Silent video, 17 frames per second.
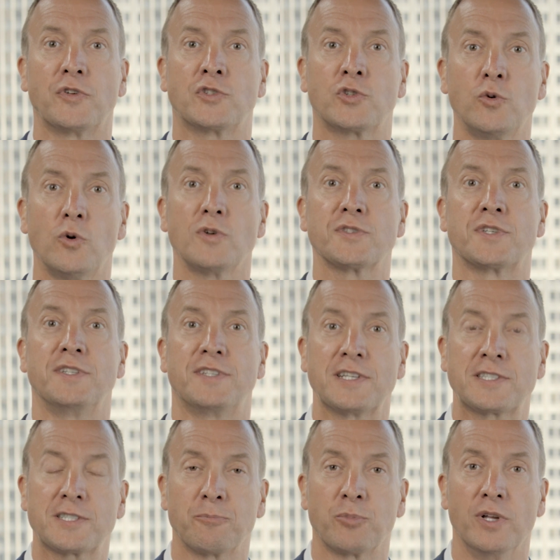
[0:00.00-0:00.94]
the tools and
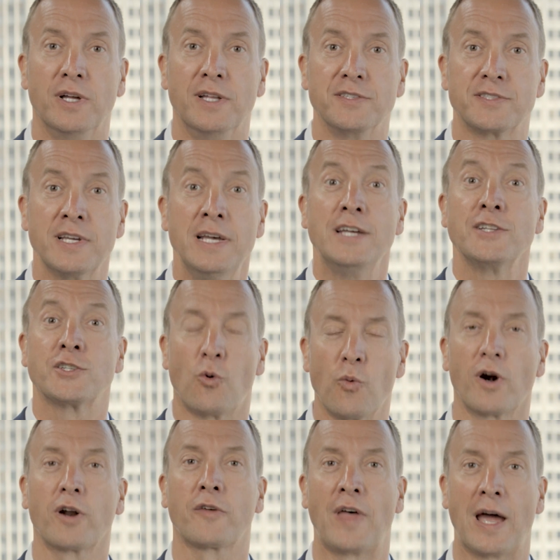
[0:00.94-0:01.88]
disciplines to
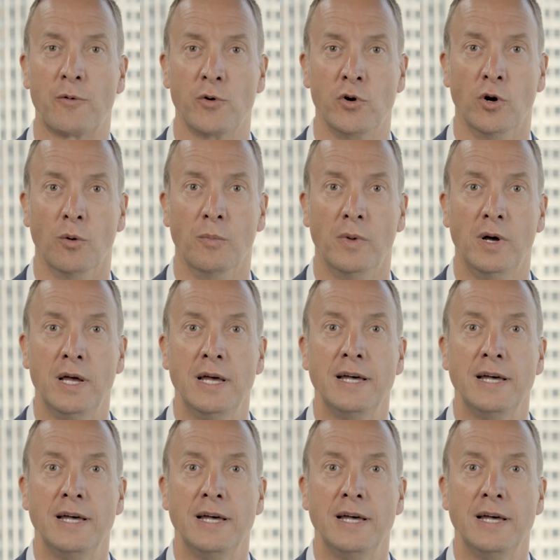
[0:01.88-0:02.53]
work that room.